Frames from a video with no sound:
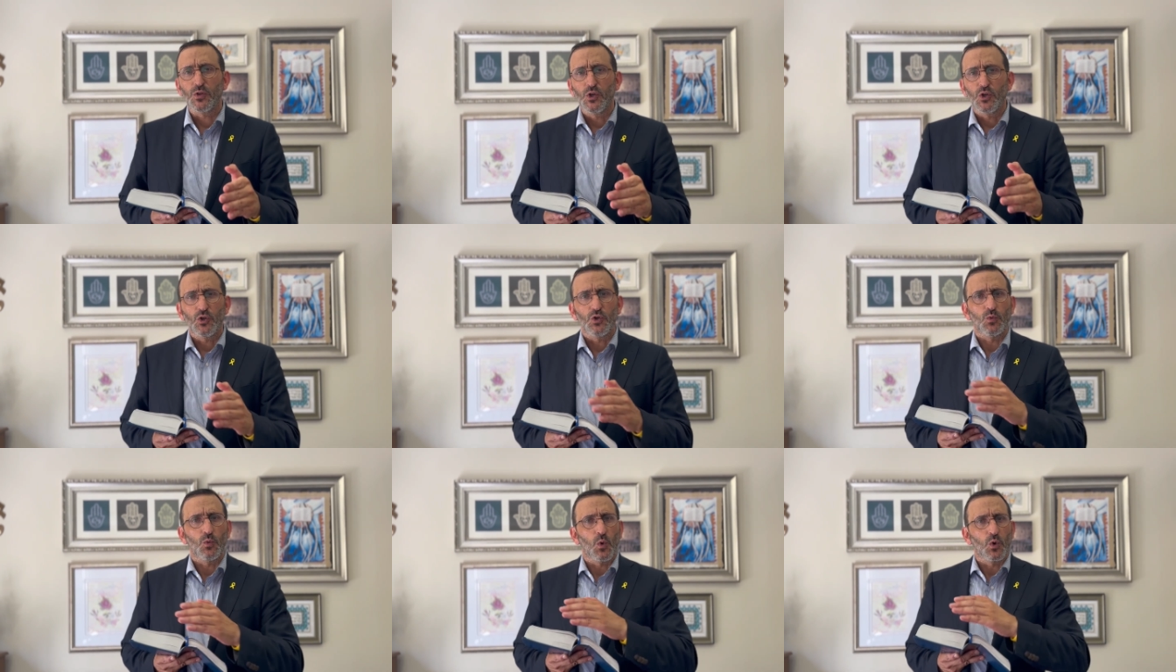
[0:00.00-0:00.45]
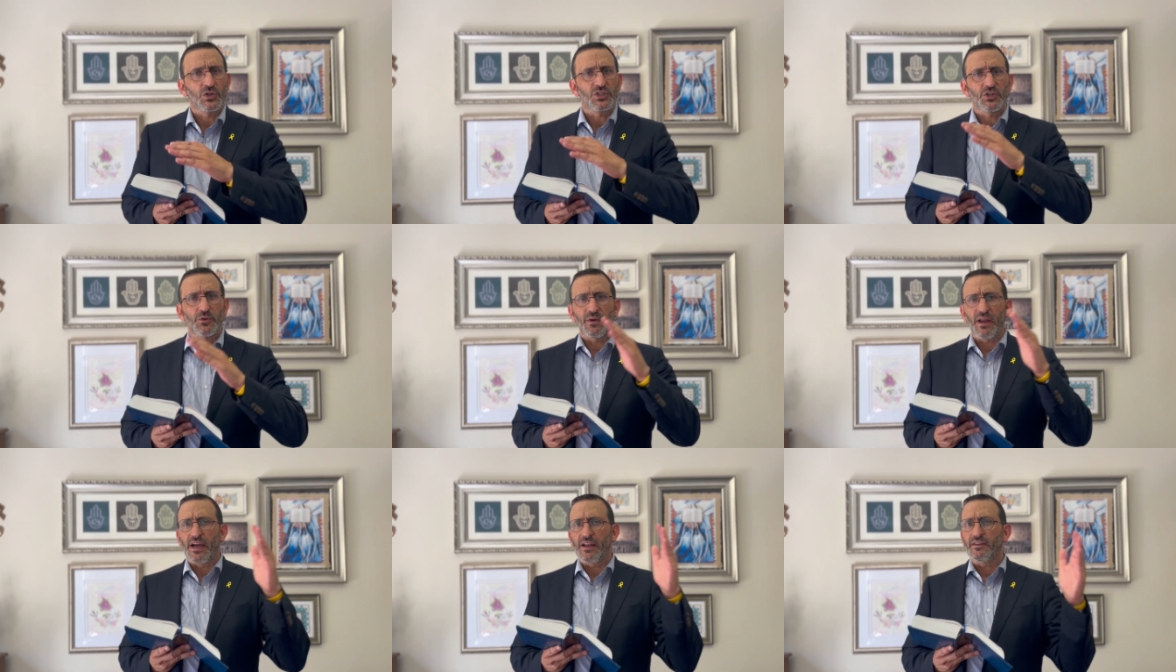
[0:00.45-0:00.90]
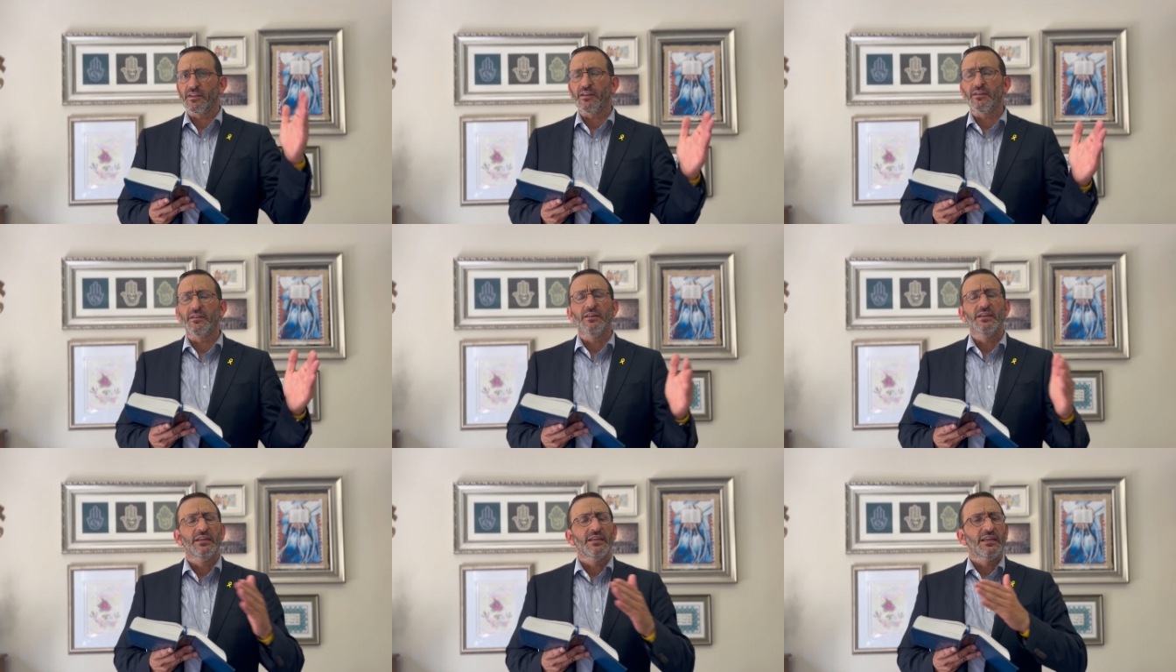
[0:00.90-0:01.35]
who walks around
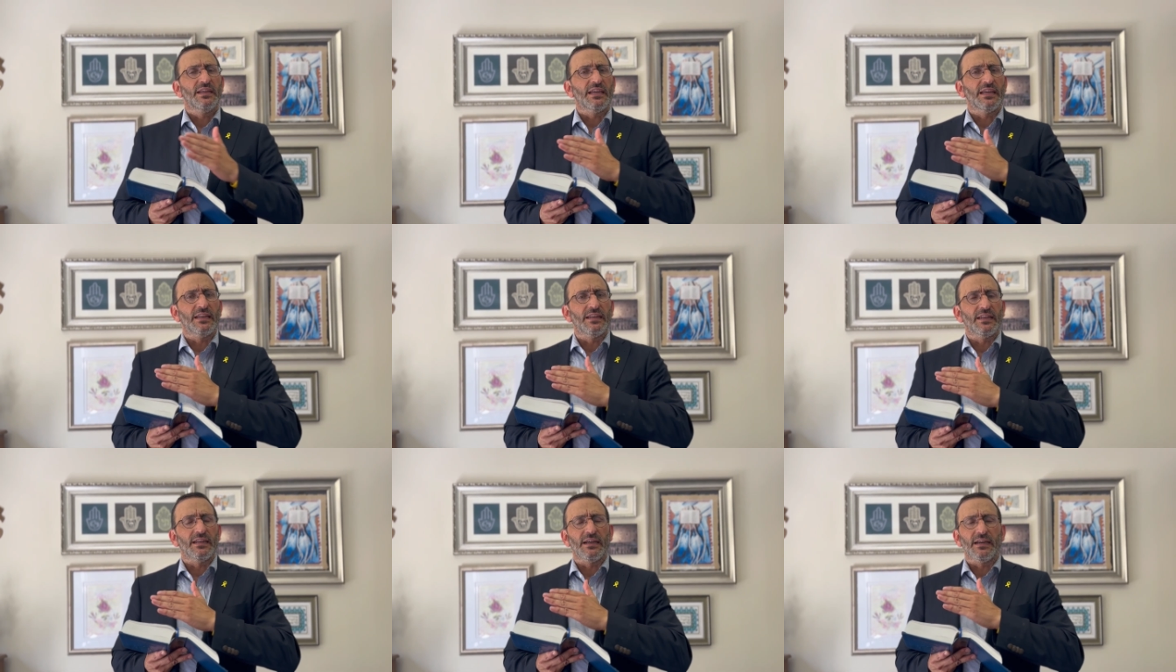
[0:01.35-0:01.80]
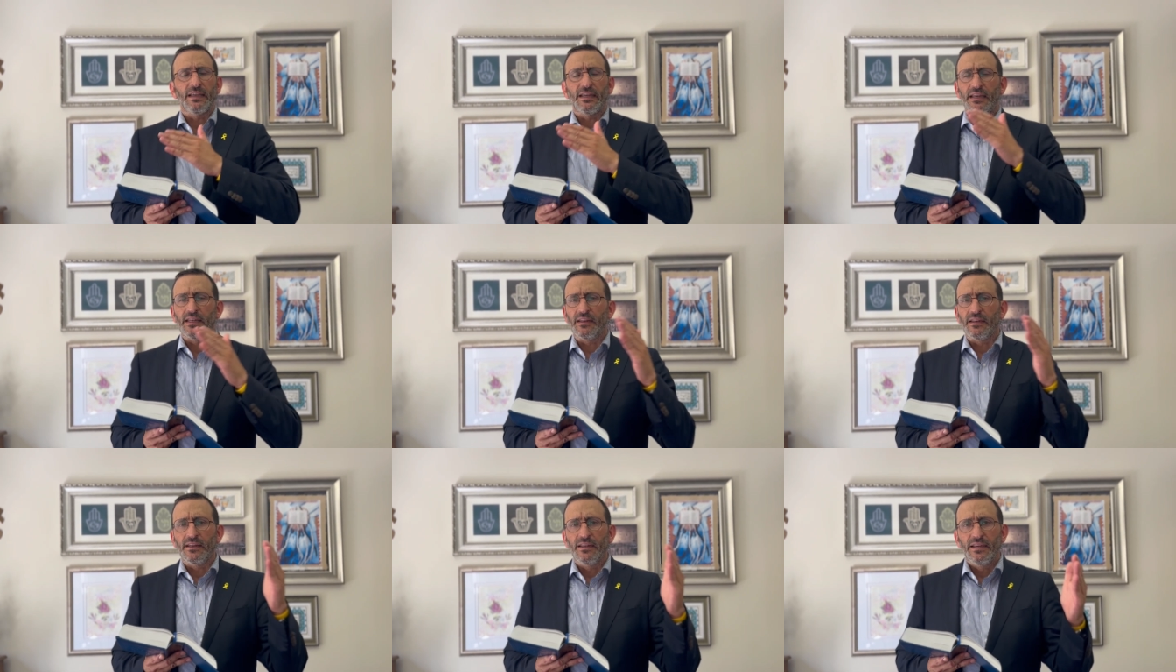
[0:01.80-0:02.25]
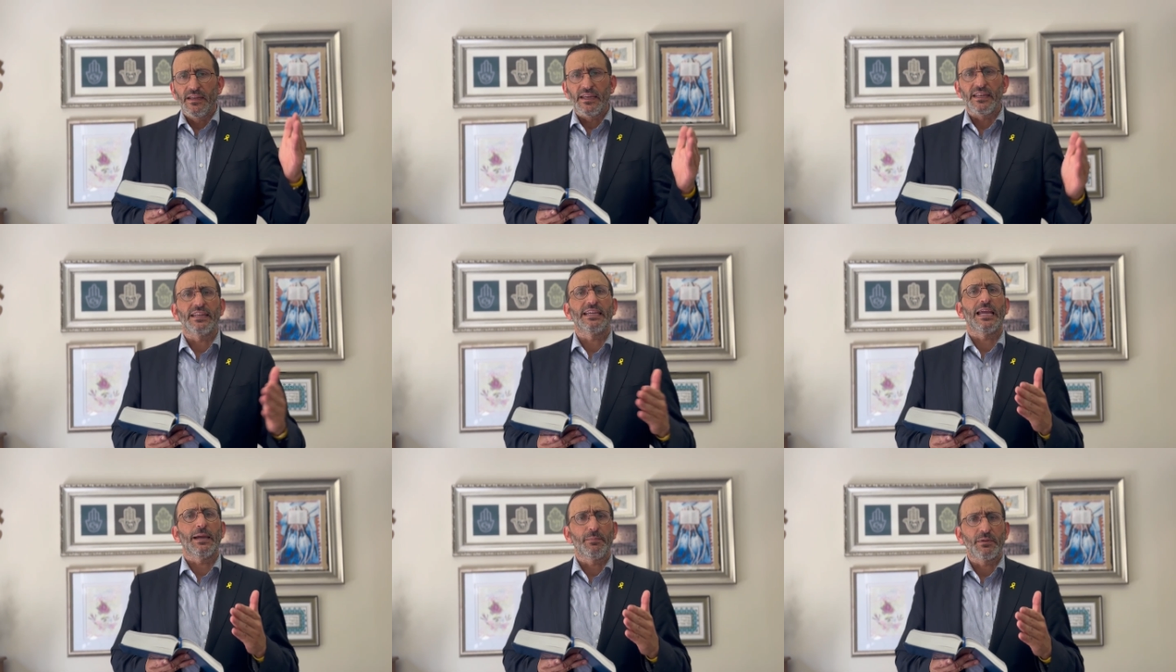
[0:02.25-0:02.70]
in
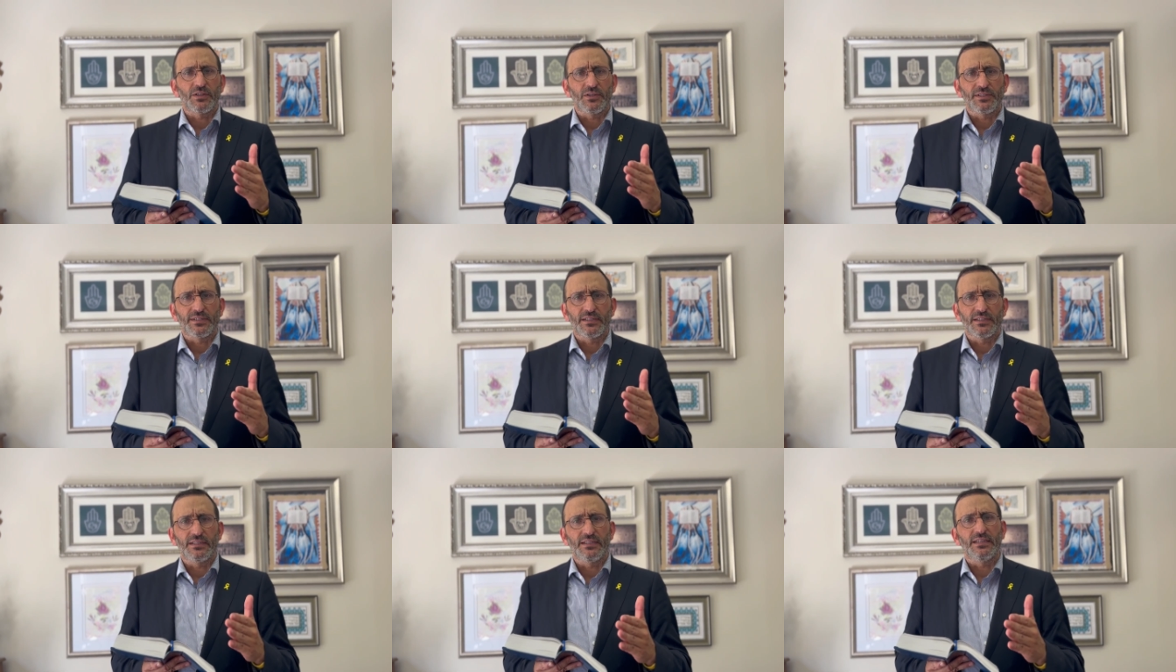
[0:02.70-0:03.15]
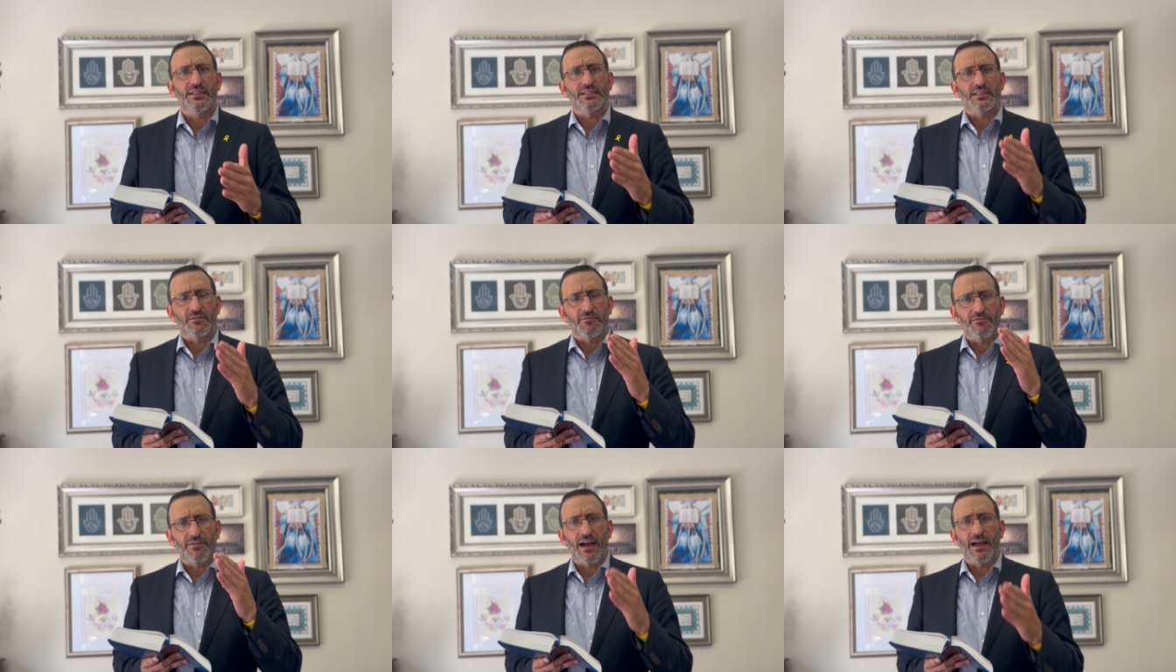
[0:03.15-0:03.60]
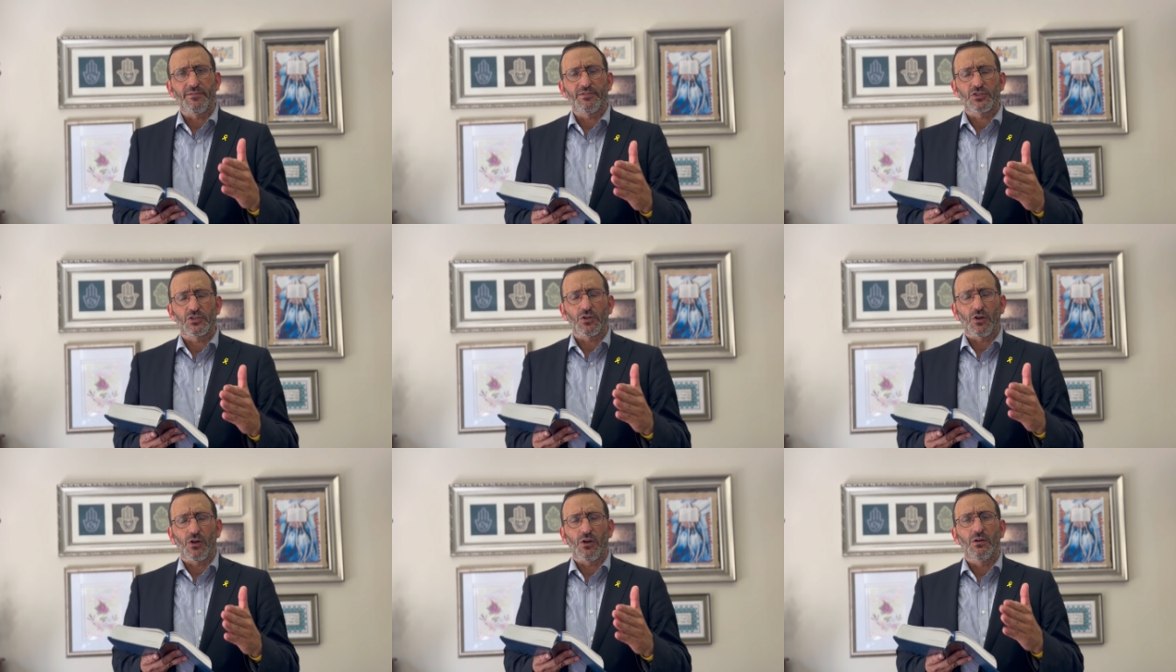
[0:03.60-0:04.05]
capital cities and
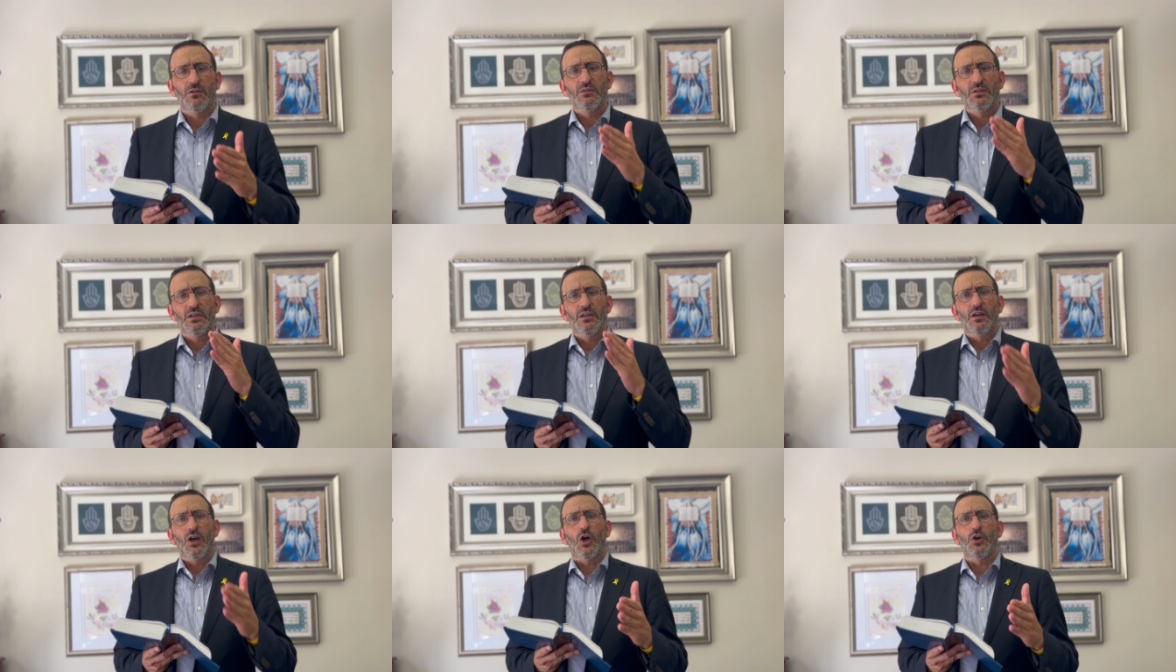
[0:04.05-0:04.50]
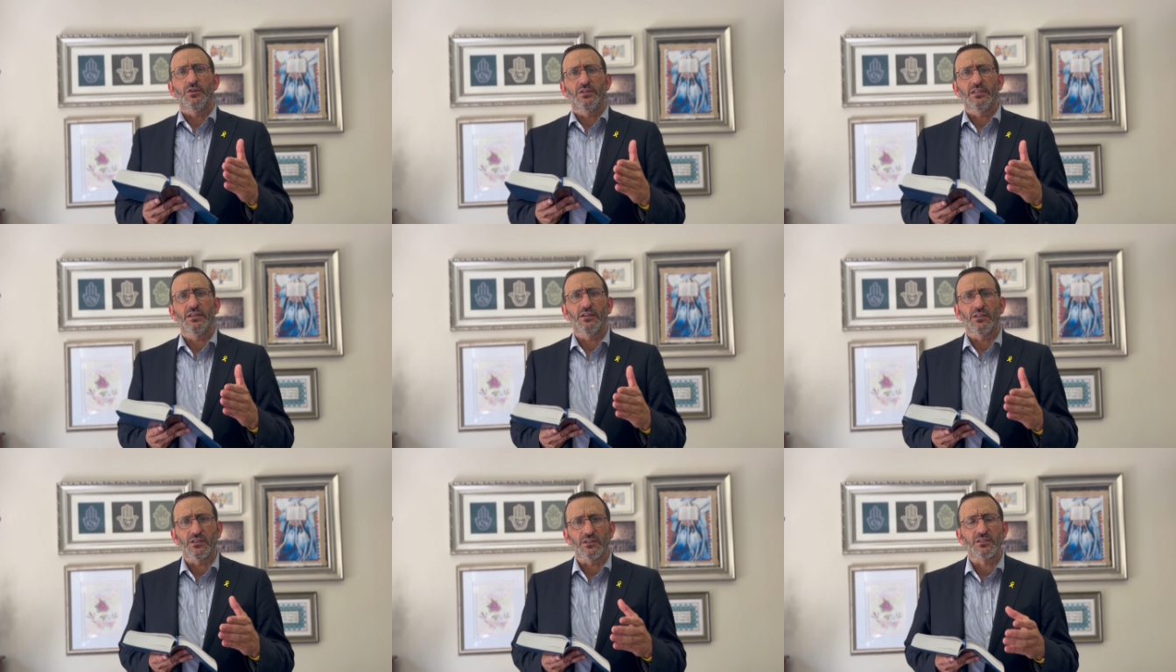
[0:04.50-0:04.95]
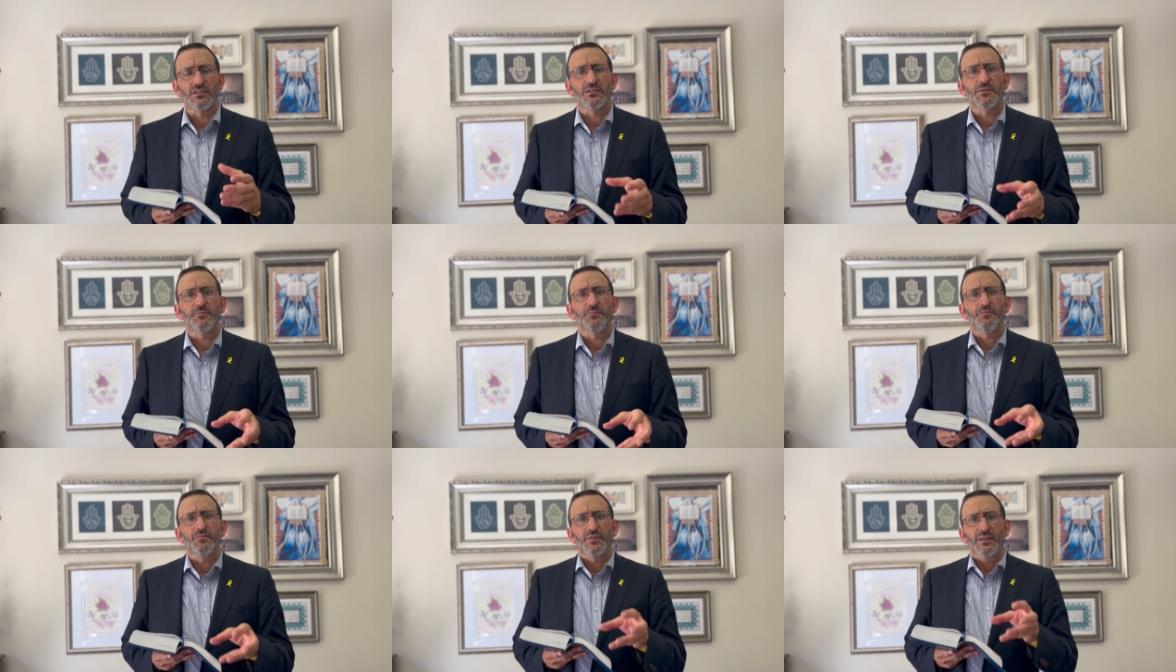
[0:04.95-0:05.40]
five-star hotels,